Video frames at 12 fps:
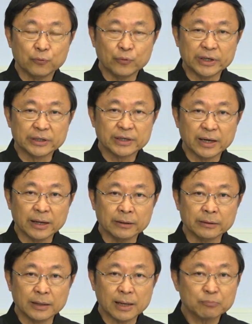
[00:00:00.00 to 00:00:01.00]
we
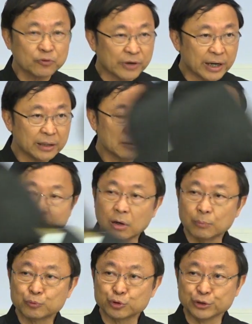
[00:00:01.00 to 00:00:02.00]
can upgrade
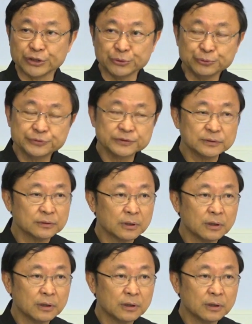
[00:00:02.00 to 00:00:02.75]
or produce